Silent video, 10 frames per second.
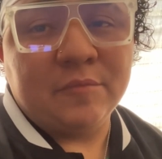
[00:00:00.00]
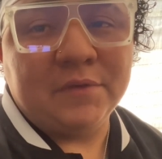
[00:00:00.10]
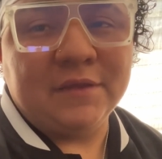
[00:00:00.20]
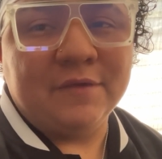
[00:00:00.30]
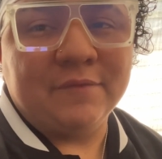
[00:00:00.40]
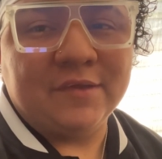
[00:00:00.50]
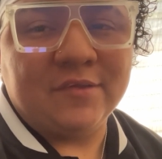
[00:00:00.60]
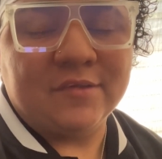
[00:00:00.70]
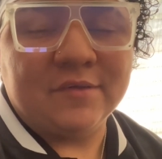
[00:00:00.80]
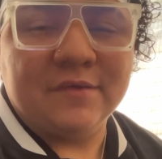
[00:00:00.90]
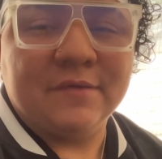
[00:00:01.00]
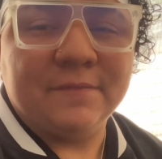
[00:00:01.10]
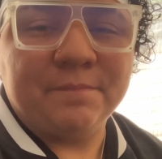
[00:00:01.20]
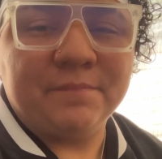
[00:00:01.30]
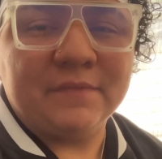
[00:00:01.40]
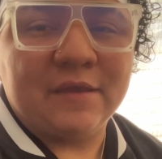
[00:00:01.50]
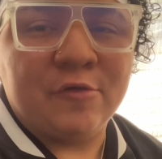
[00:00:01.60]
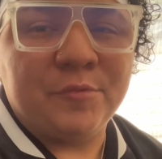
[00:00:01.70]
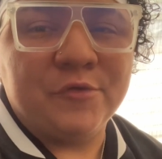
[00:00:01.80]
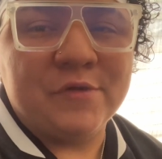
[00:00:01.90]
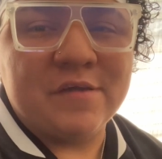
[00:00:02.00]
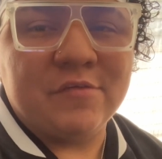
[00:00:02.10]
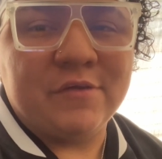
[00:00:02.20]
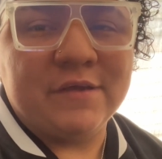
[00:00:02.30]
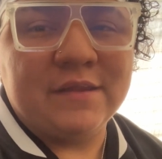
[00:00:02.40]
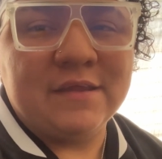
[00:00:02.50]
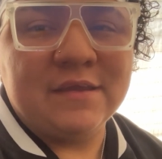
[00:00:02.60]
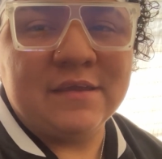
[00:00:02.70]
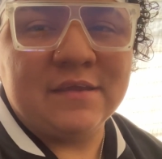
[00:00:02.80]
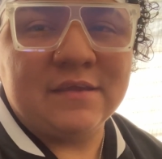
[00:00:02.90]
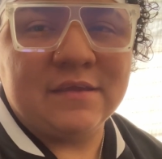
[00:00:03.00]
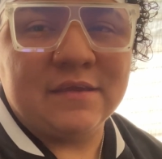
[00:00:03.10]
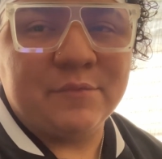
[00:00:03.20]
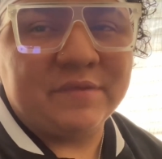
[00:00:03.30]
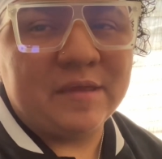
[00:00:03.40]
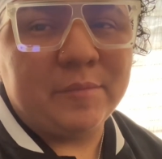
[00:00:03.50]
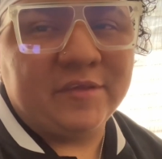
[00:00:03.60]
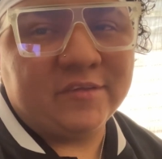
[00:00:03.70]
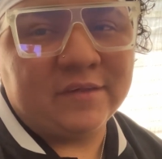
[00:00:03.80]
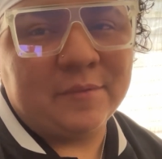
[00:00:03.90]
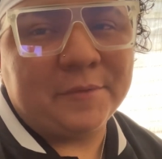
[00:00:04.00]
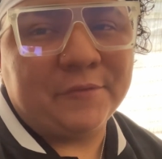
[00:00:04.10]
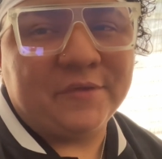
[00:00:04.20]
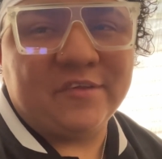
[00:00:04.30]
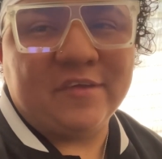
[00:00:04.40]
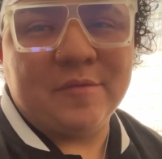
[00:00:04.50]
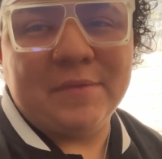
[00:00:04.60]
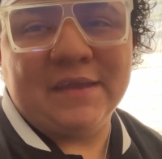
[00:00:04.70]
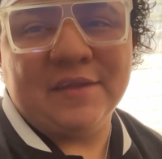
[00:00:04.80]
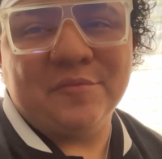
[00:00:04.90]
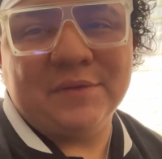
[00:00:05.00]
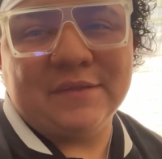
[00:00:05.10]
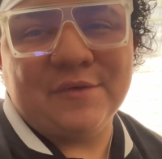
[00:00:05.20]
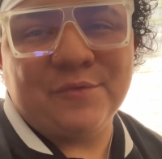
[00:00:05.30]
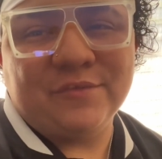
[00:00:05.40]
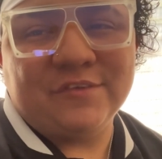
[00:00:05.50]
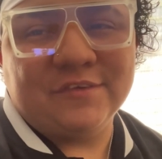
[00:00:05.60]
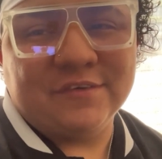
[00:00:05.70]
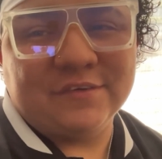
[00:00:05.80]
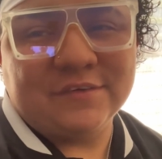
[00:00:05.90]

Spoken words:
anyways, I hope you all have a great day. And with that being said, I'm going to go ahead and see y'all back in a bit, though. Chill.